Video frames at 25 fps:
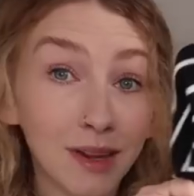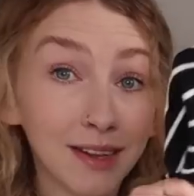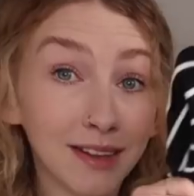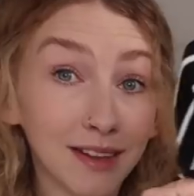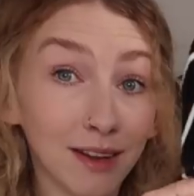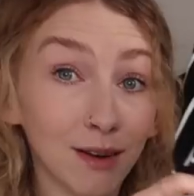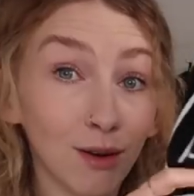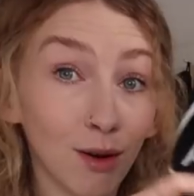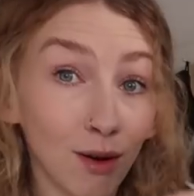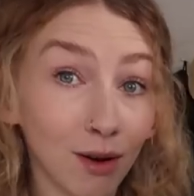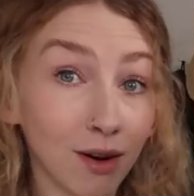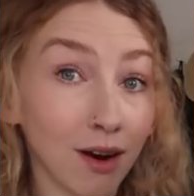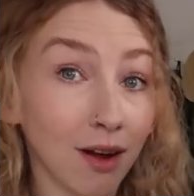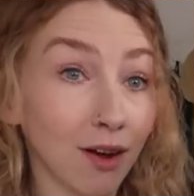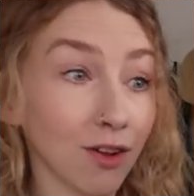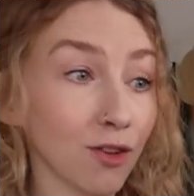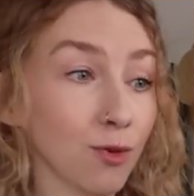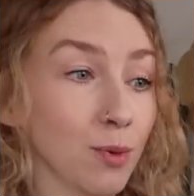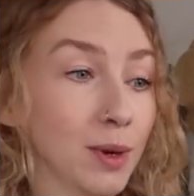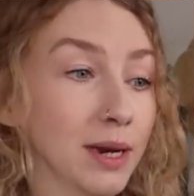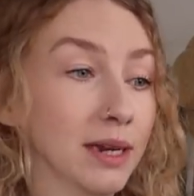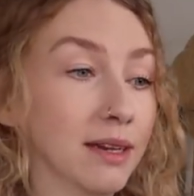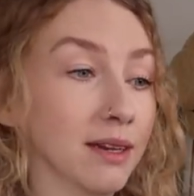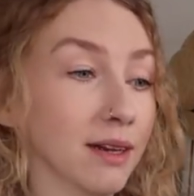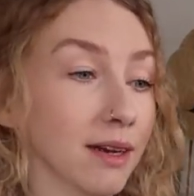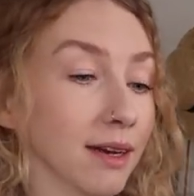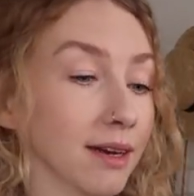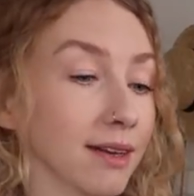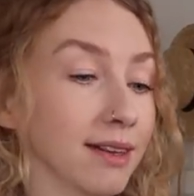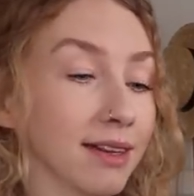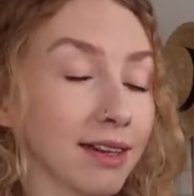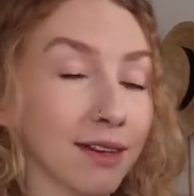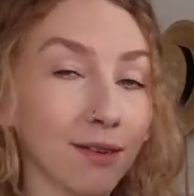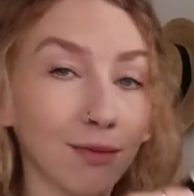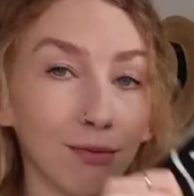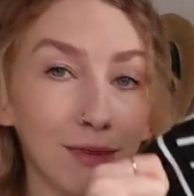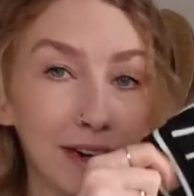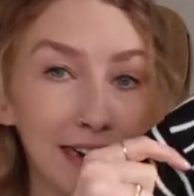this a lot last winter because
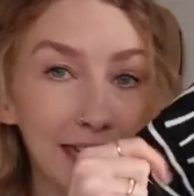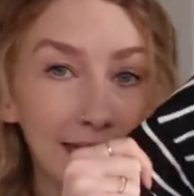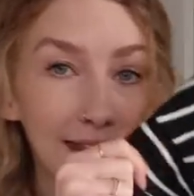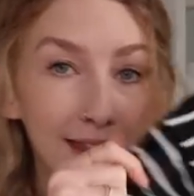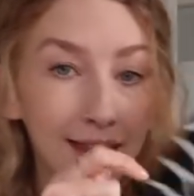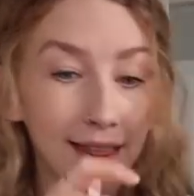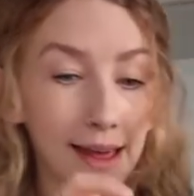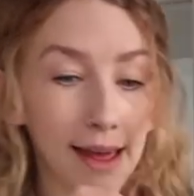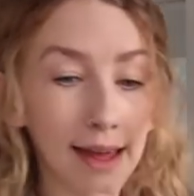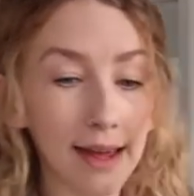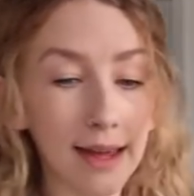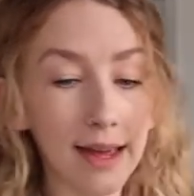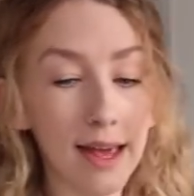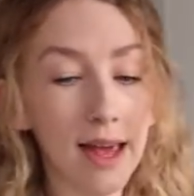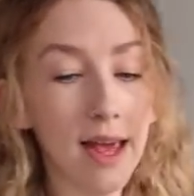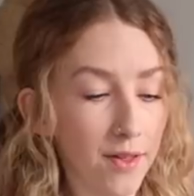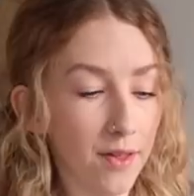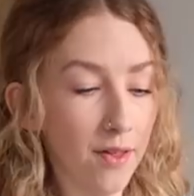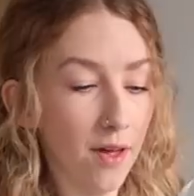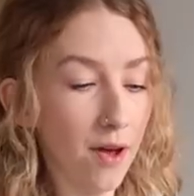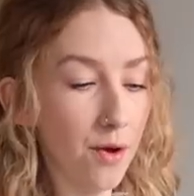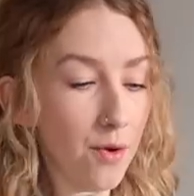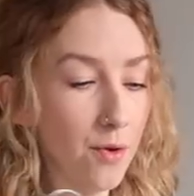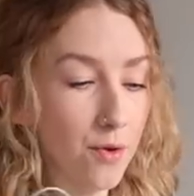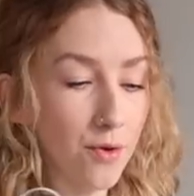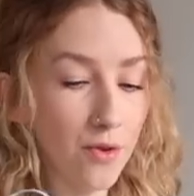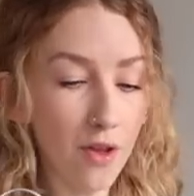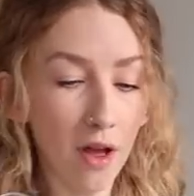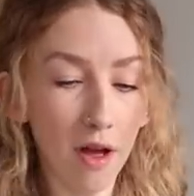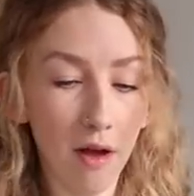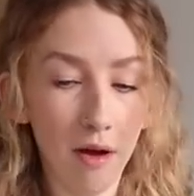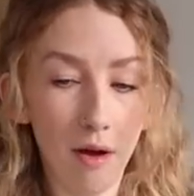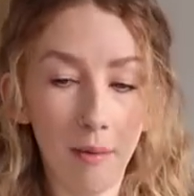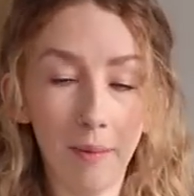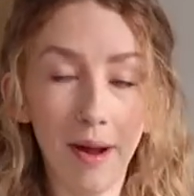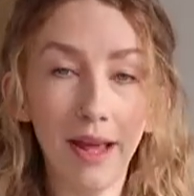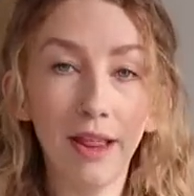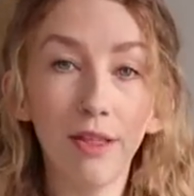it's really thick. So those
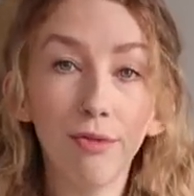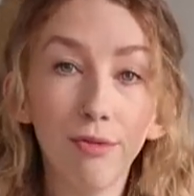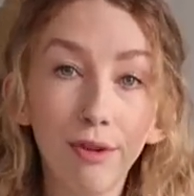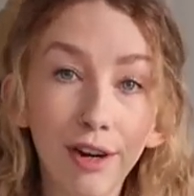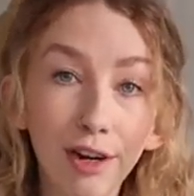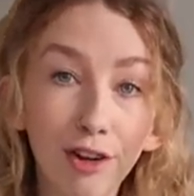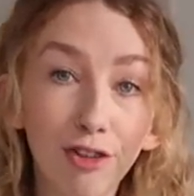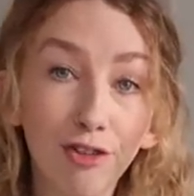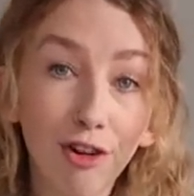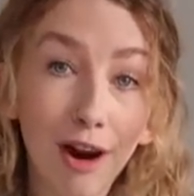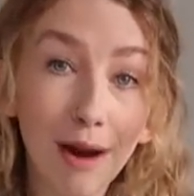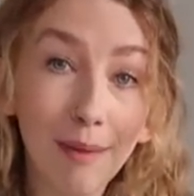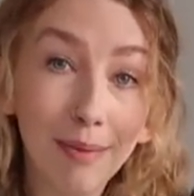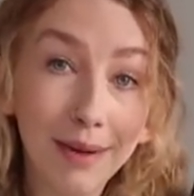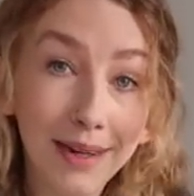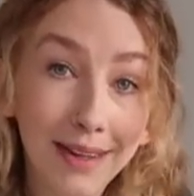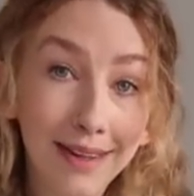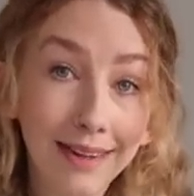are my three stripy